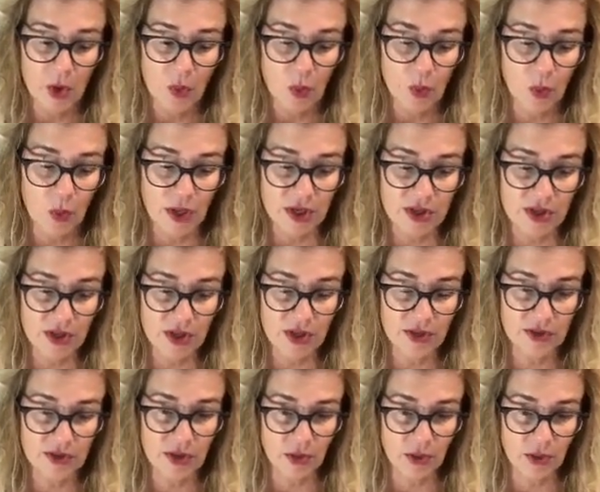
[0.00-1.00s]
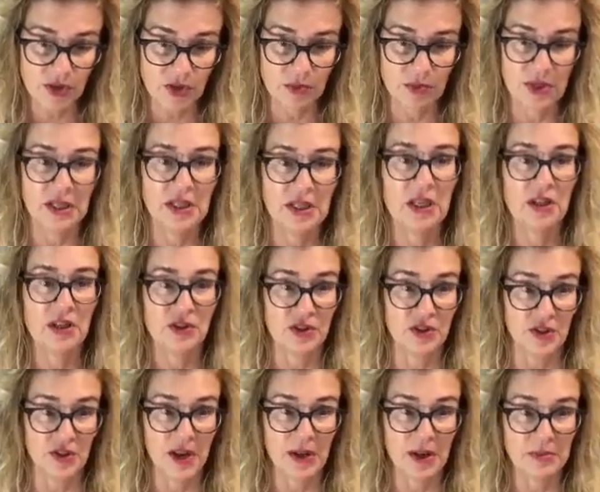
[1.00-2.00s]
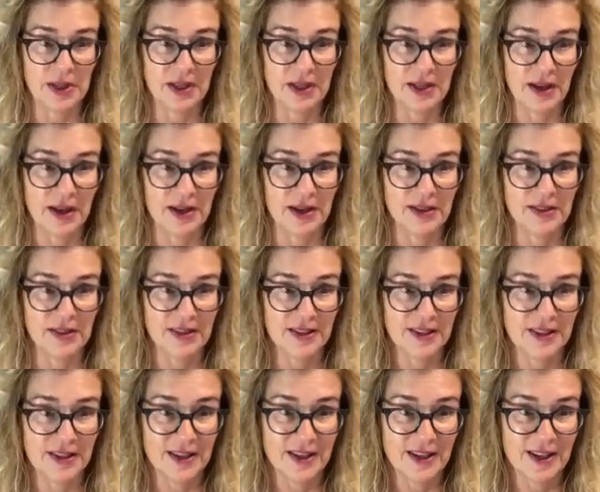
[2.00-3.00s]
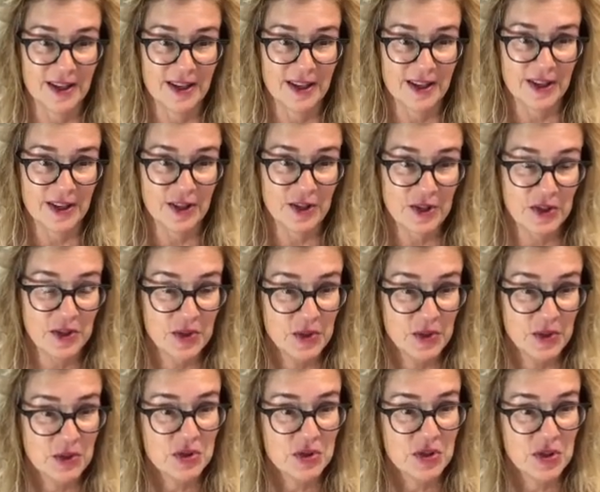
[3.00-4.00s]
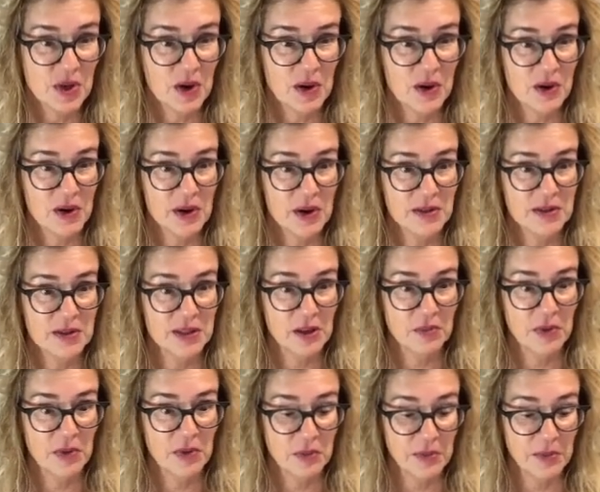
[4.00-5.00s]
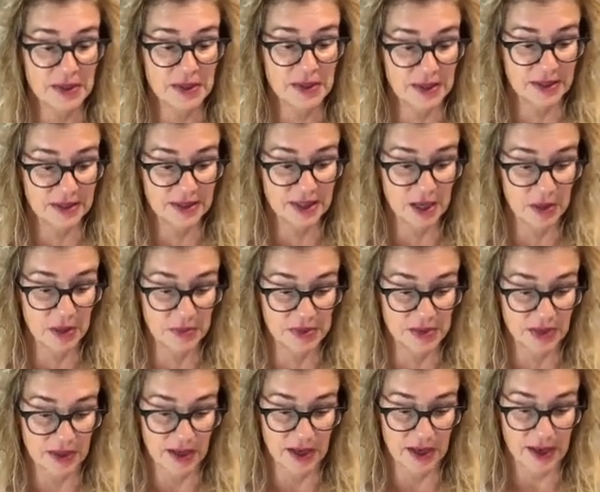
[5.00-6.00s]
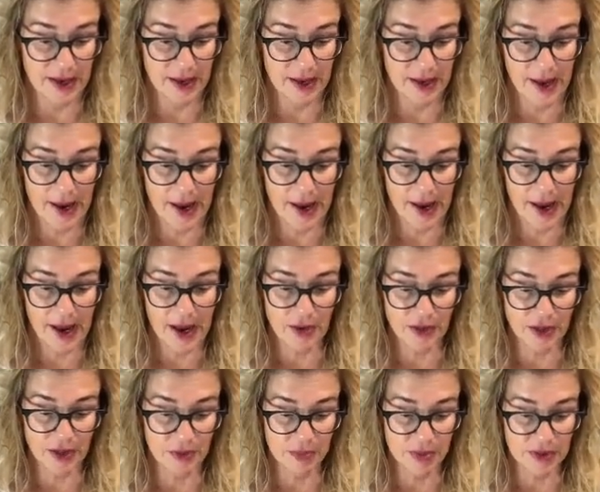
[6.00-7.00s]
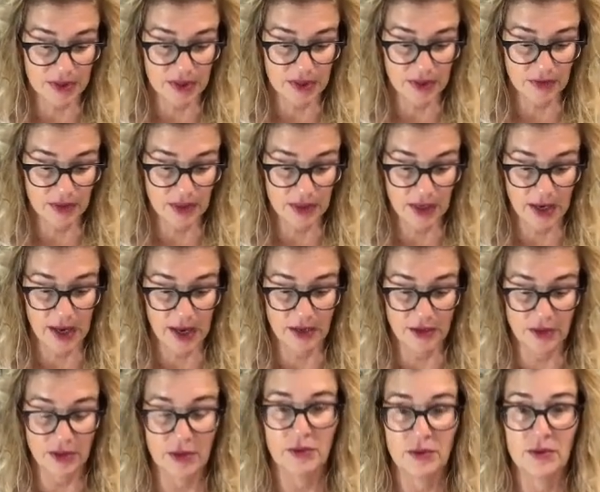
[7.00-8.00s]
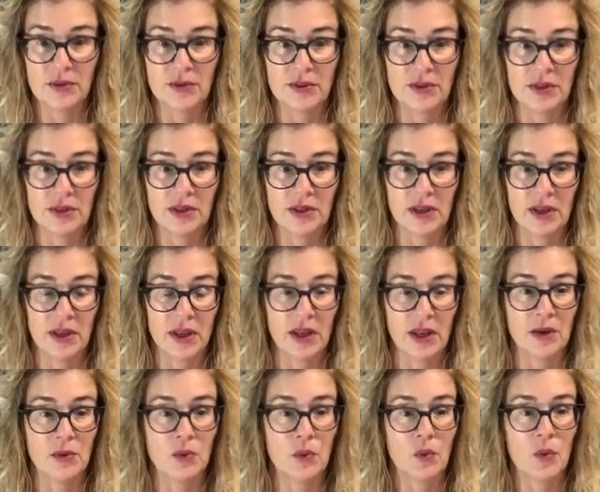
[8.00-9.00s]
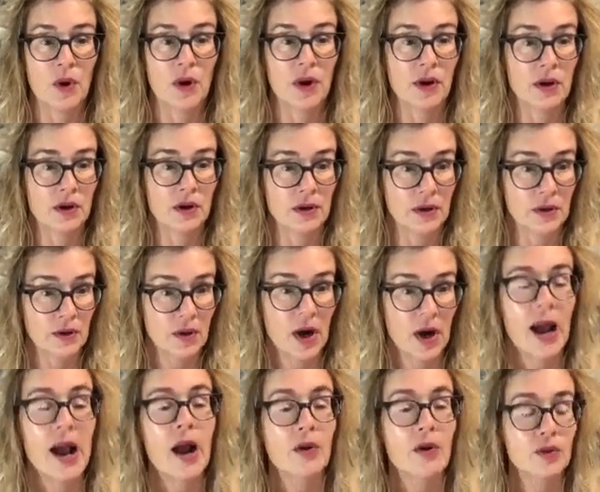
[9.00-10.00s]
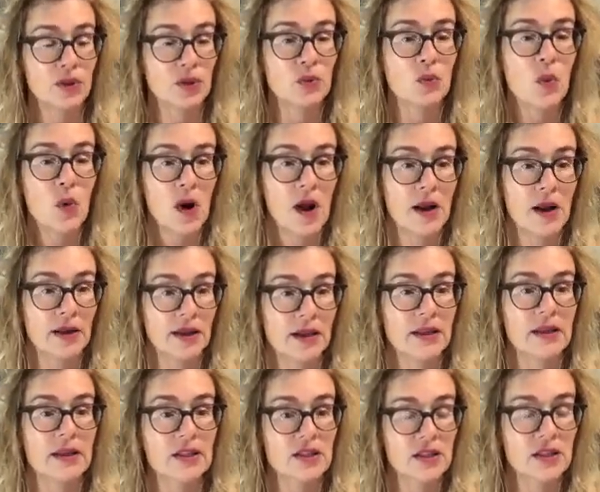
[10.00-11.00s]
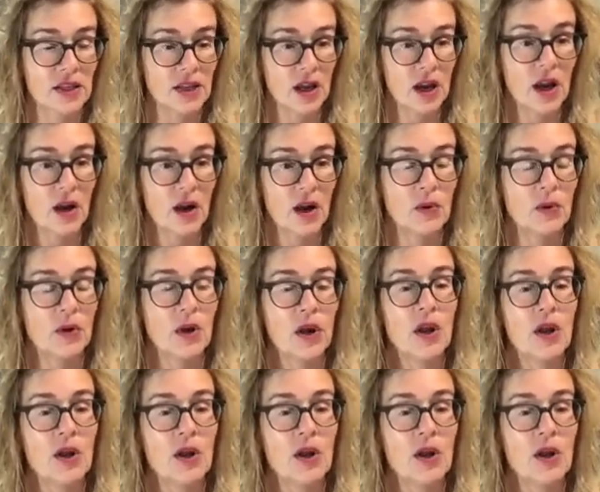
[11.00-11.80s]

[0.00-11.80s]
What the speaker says: which social media should I be on? You shared some amazing tips. How do you perceive it? How do you use it? And where or how you want it to go?